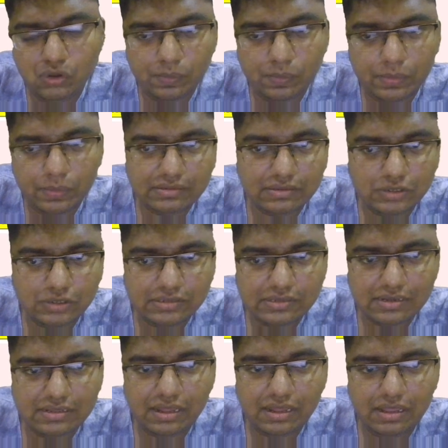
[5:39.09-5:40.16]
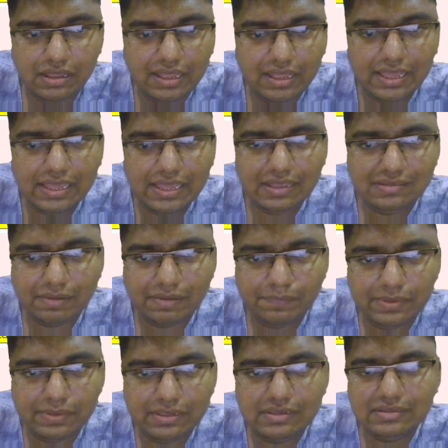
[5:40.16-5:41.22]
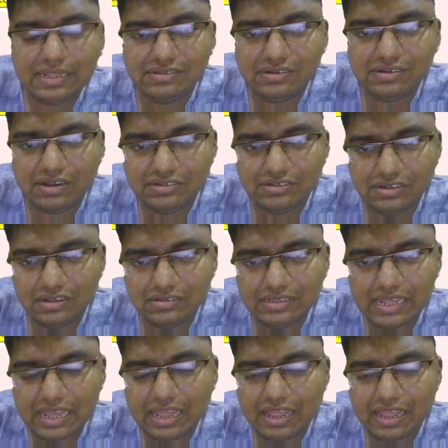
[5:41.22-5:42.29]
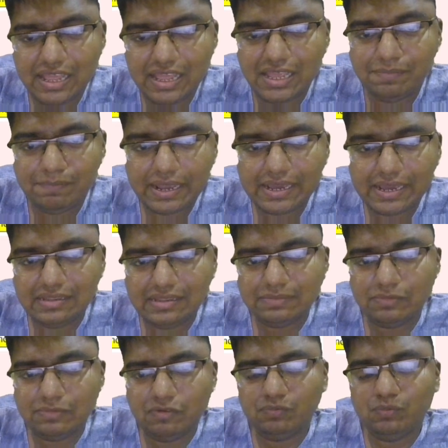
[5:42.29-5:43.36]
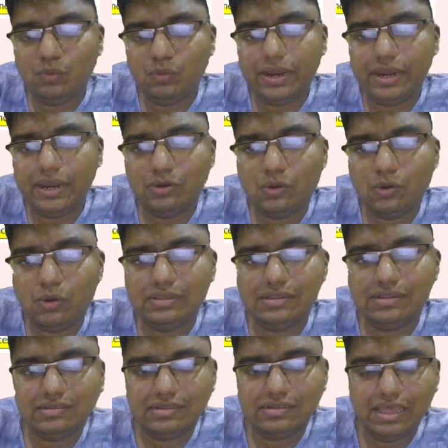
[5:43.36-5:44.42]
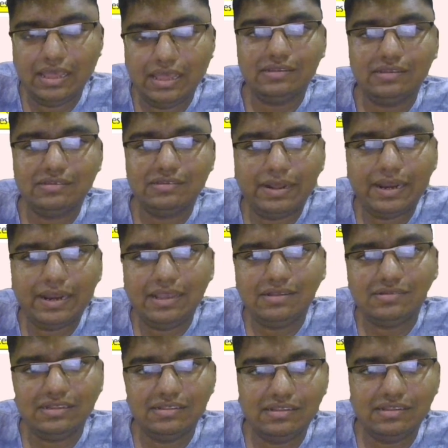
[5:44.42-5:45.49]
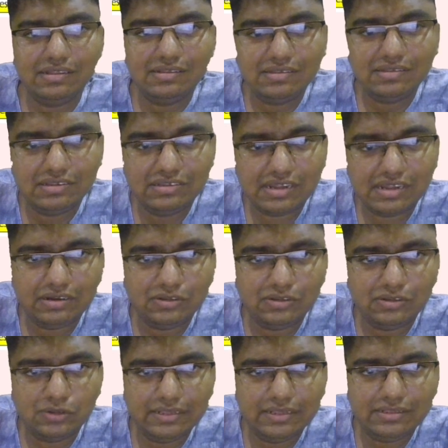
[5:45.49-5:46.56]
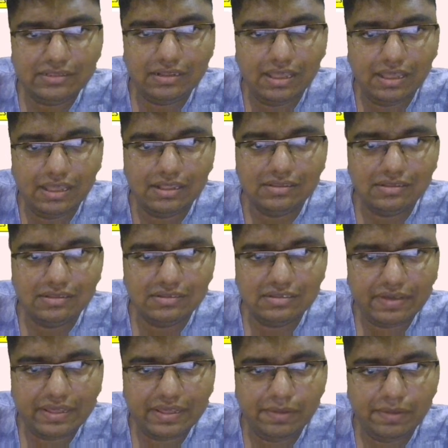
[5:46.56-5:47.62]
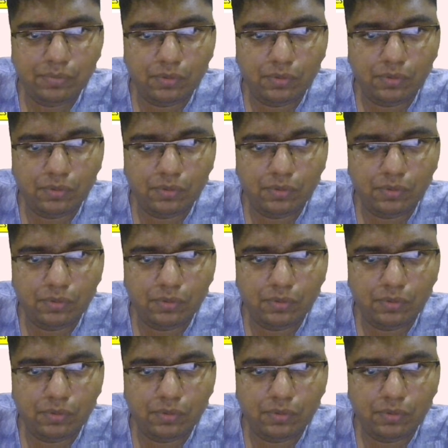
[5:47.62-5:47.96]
So these are the examples, the structures, the mechanism of movement, all this summarized in this chart. So I think this is a very important chart.